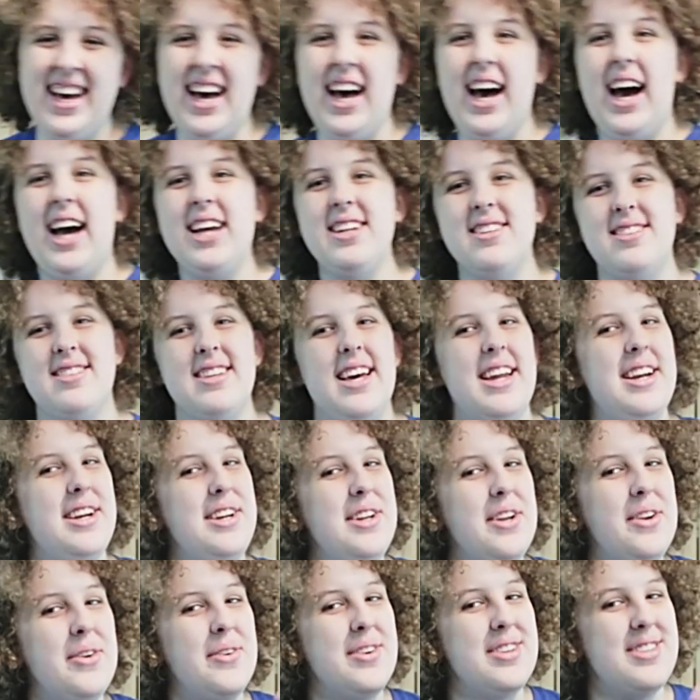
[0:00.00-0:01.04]
I decided
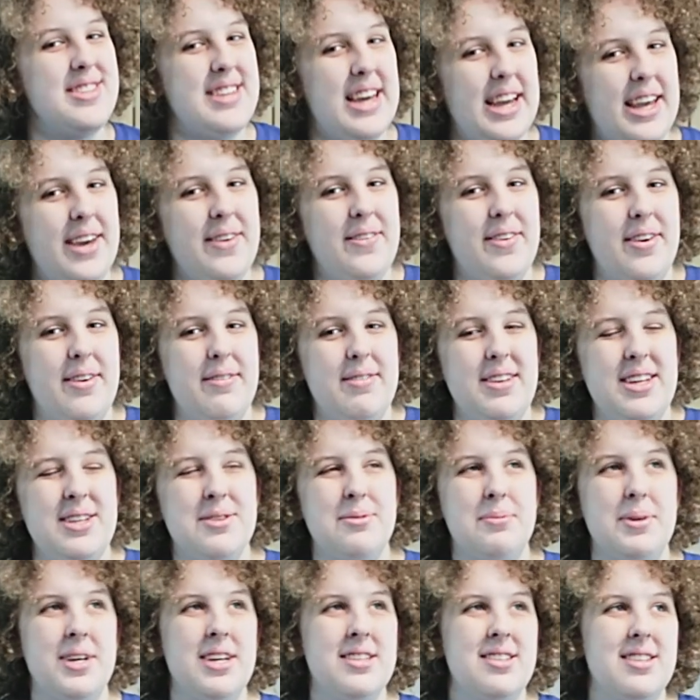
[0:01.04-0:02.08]
to do a second one of
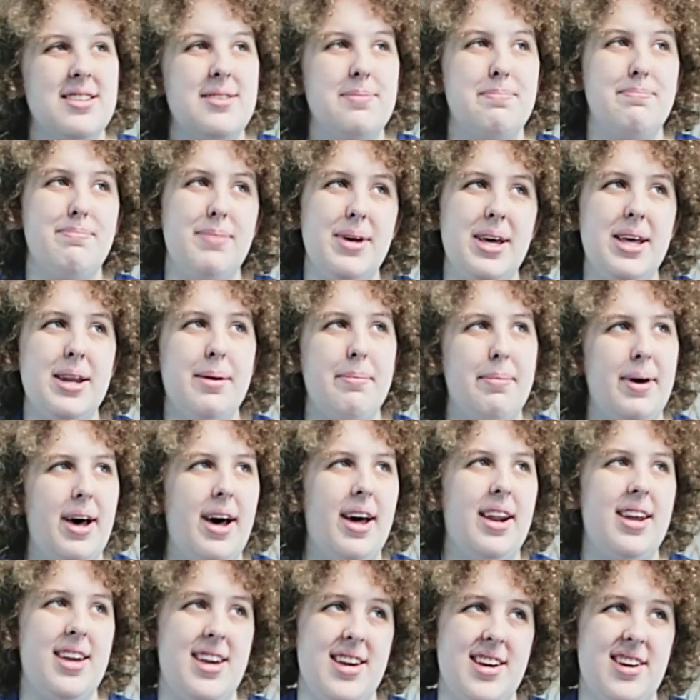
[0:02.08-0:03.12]
these because it's been
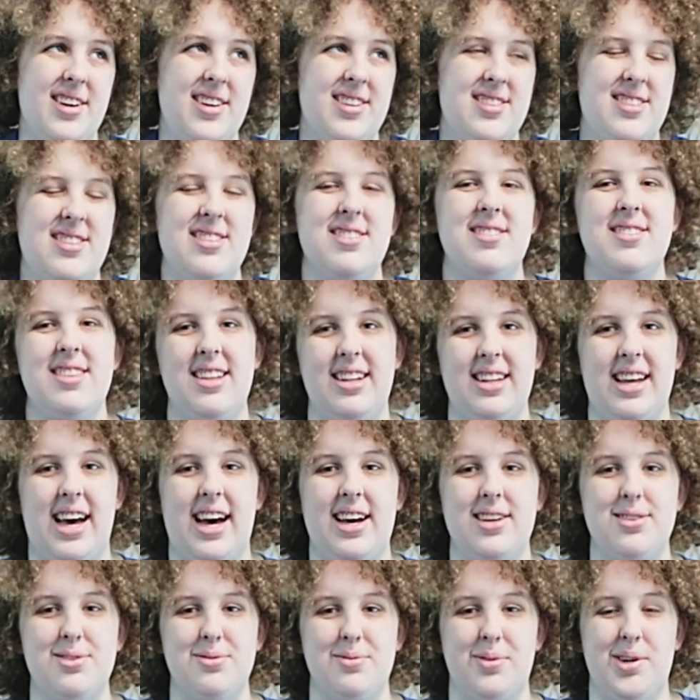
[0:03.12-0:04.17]
about a year since the
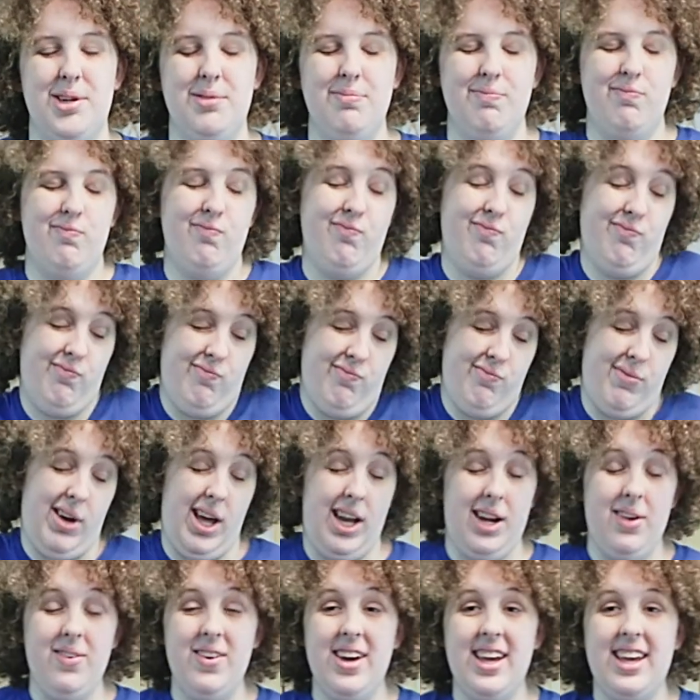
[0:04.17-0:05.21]
last one.
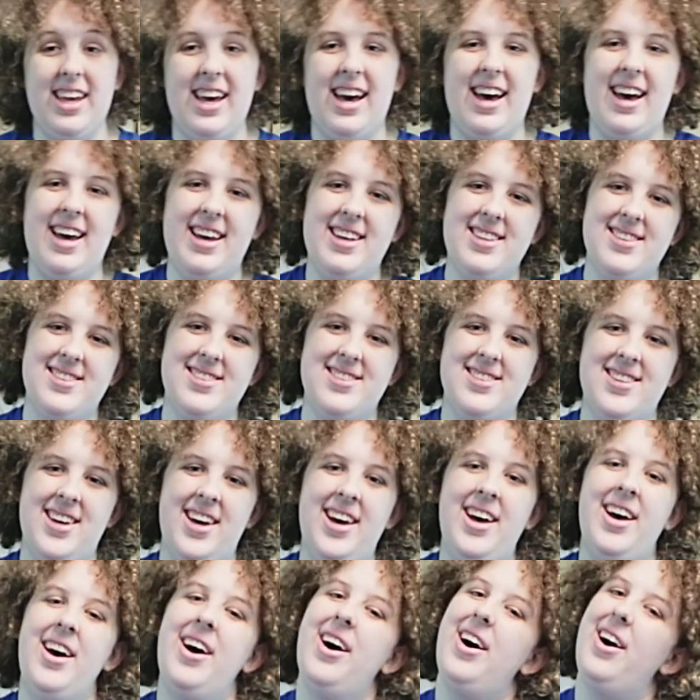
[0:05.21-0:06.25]
Anyway guys,
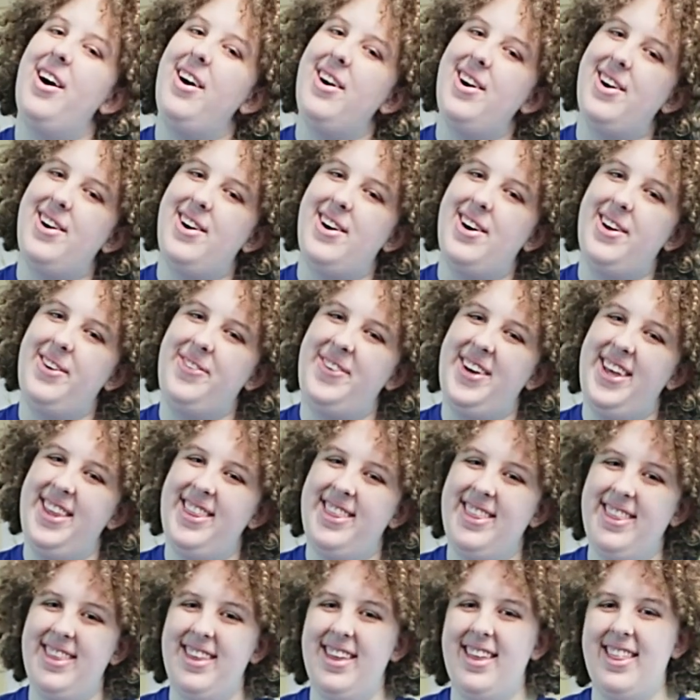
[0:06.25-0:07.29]
on with
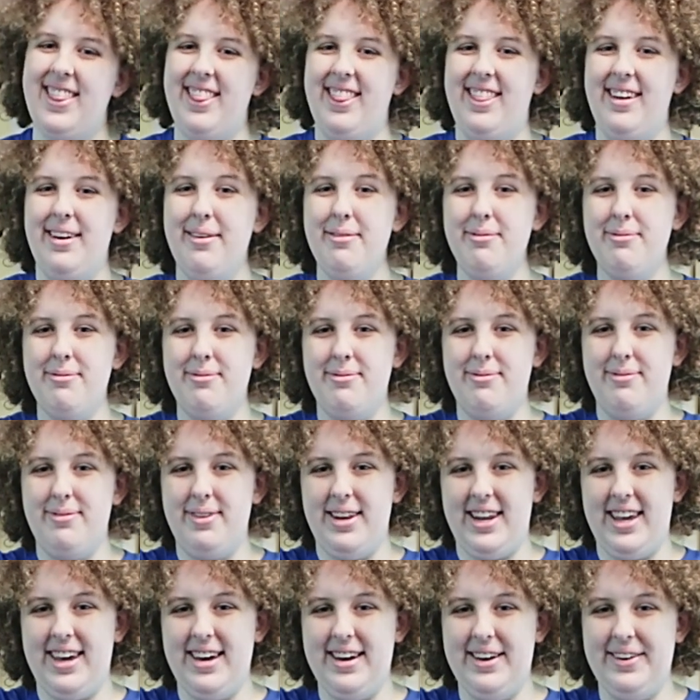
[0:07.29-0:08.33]
the
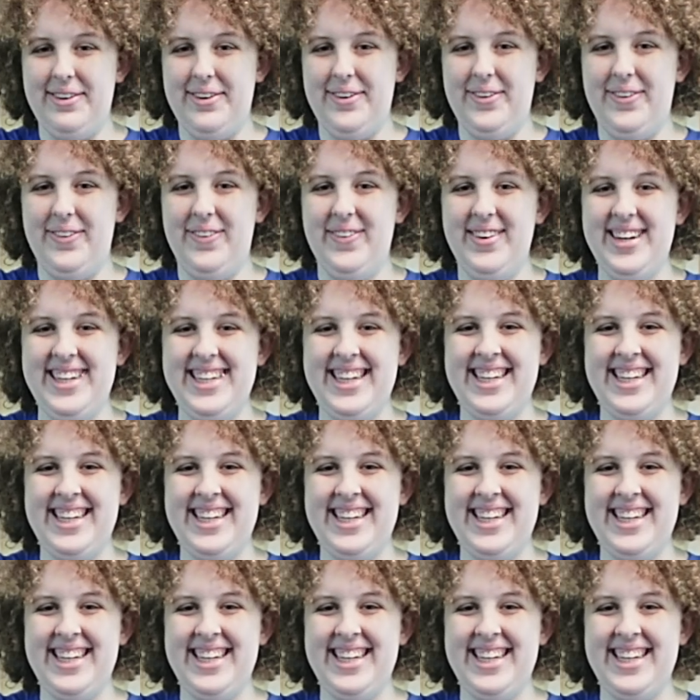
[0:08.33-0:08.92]
video.